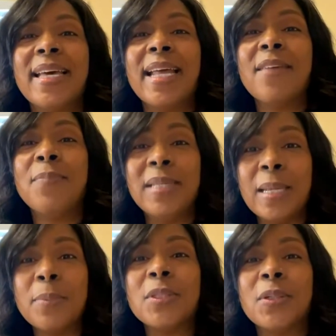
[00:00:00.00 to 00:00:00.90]
that I've been
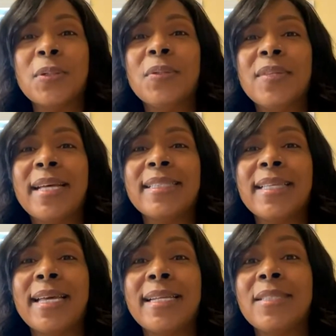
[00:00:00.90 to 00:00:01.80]
able to earn that
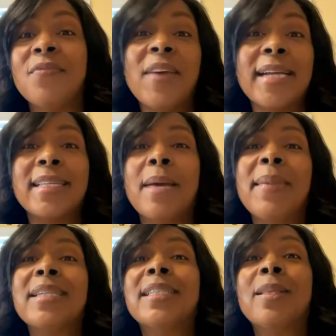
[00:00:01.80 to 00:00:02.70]
status. In fact, I'm
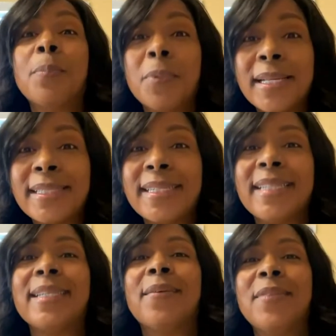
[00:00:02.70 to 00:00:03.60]
actually the
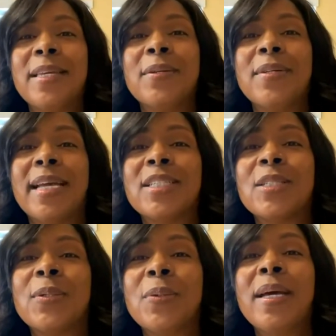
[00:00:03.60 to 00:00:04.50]
president of the
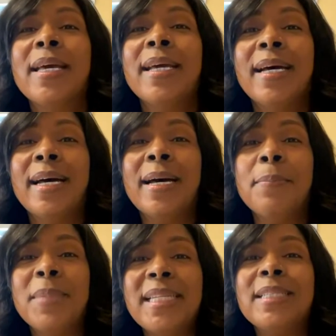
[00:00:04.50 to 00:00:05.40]
International wow. uh,
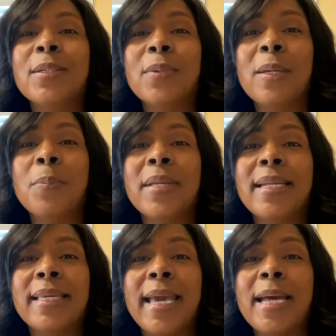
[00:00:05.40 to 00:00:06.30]
Mini Dental
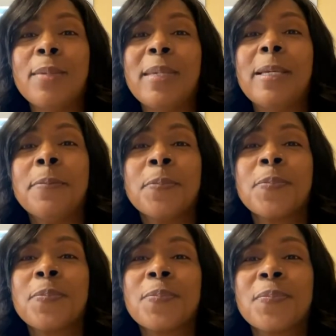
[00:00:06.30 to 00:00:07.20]
Implant Academy.
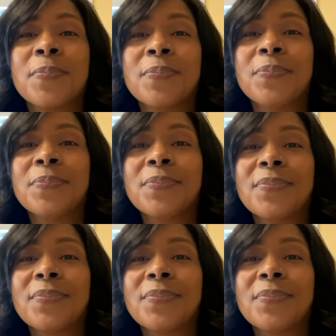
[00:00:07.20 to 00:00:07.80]
Yeah, we can't